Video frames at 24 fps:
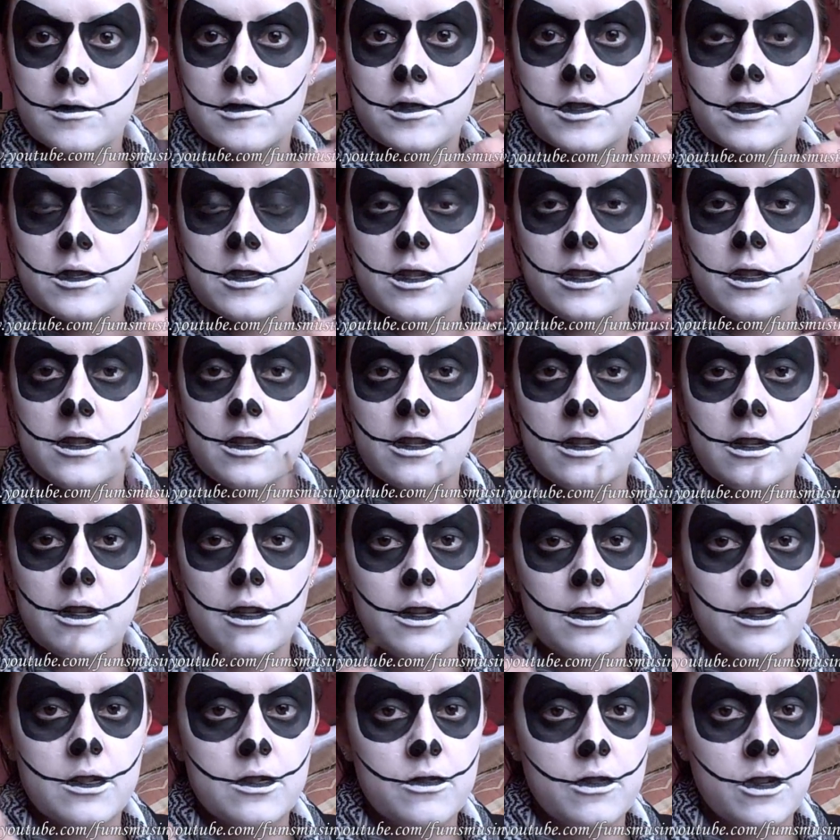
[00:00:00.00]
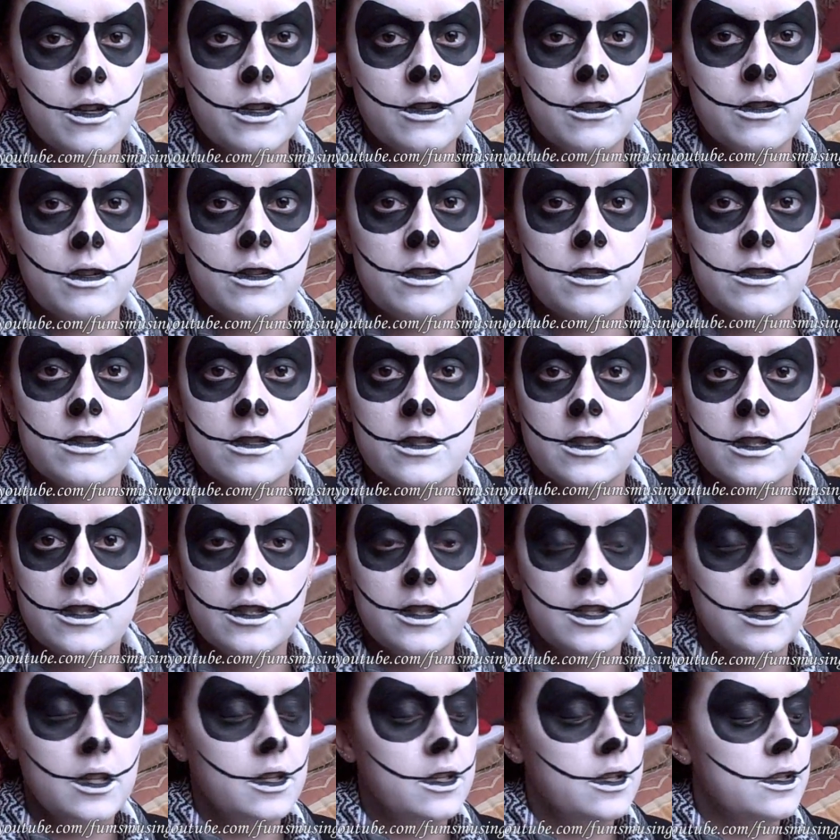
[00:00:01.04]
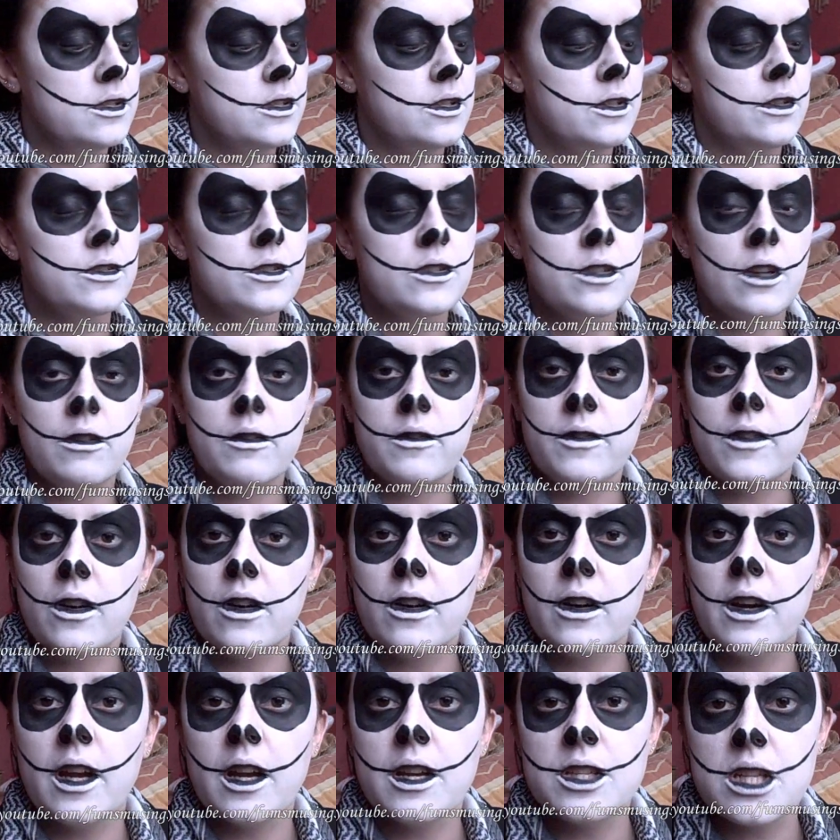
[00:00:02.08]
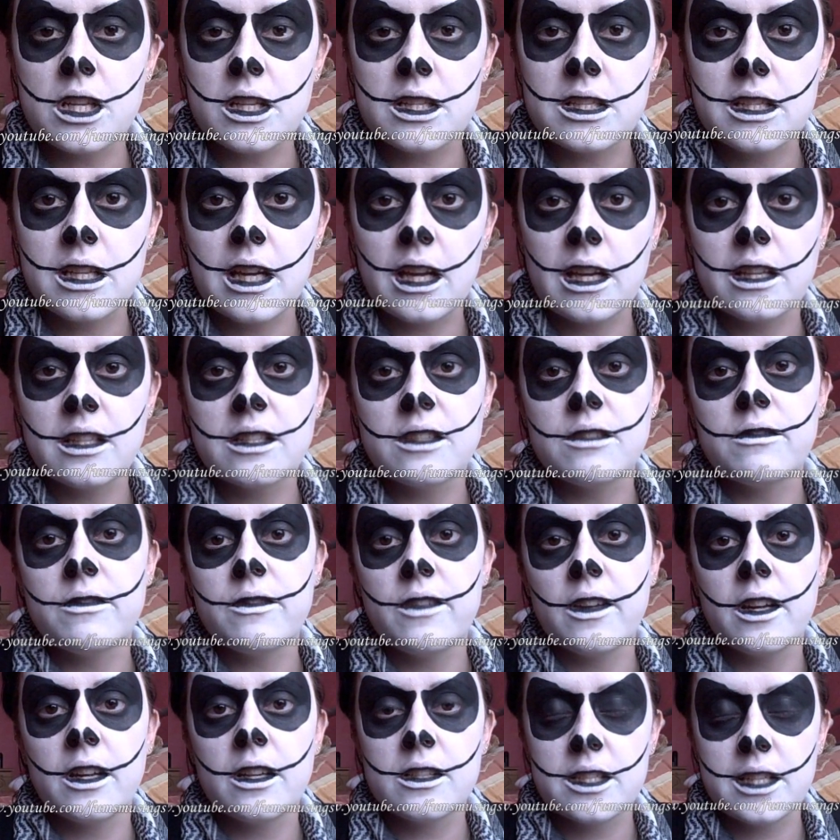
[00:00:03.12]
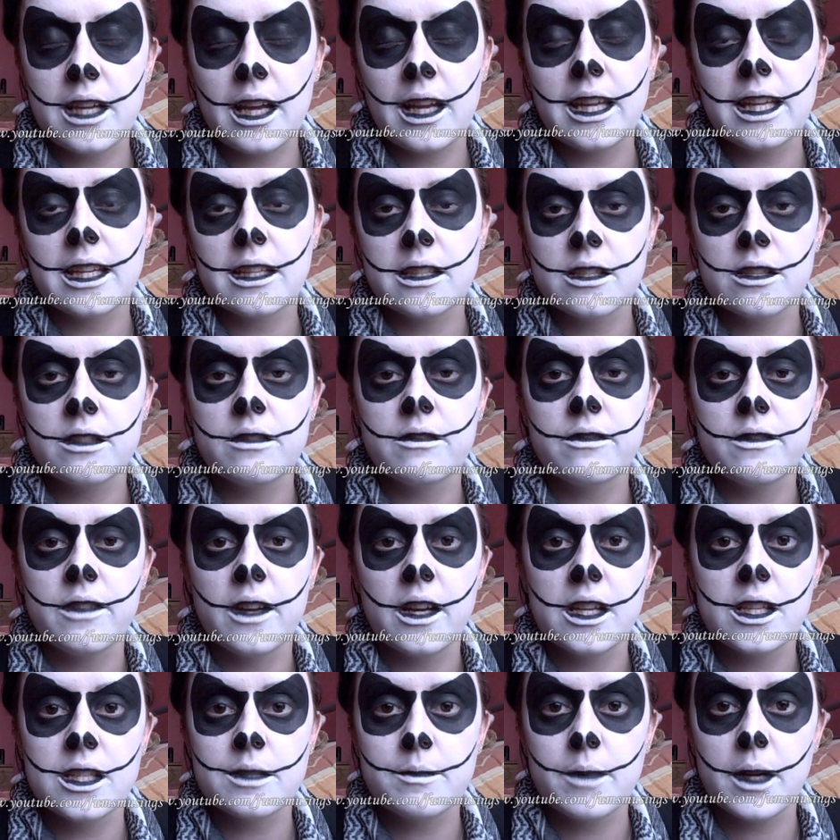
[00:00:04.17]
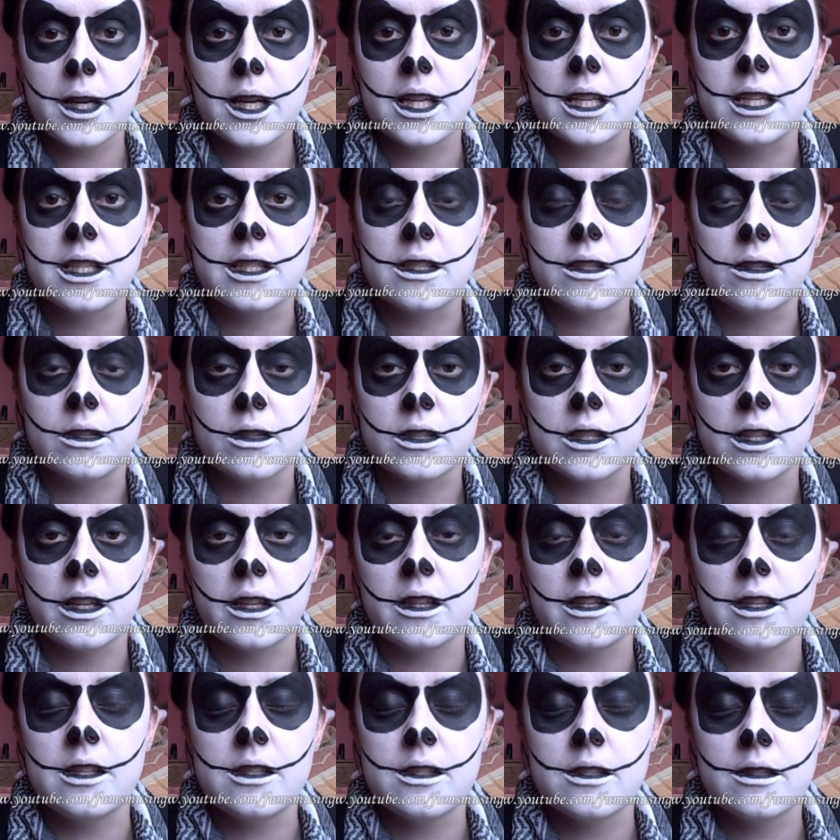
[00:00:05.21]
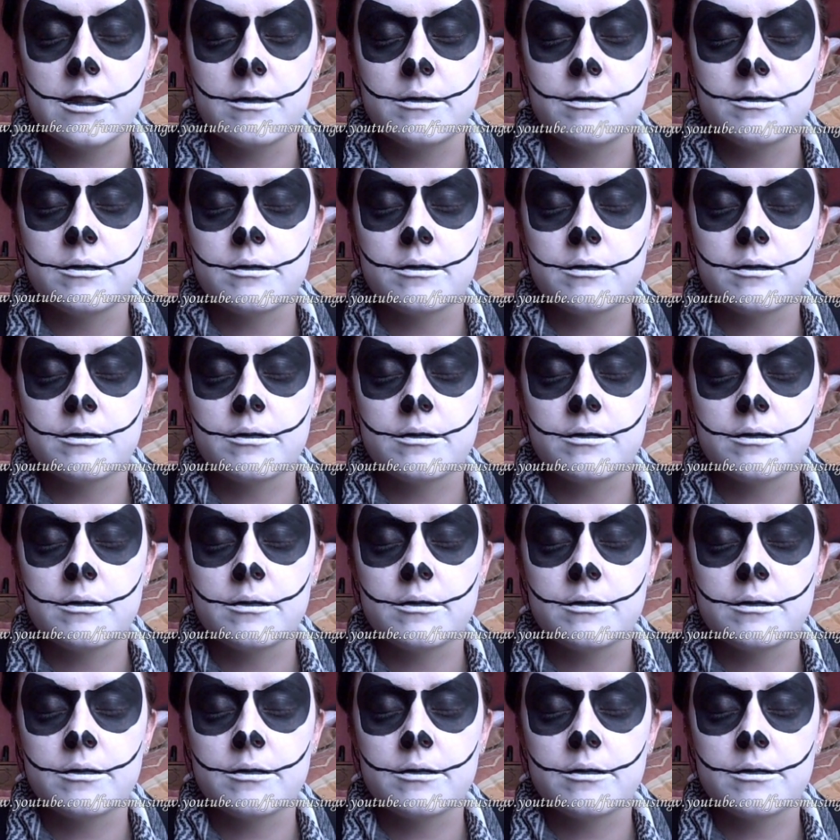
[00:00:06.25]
So it's like the line goes right across. So far our Jack Skellington face paint looks like this.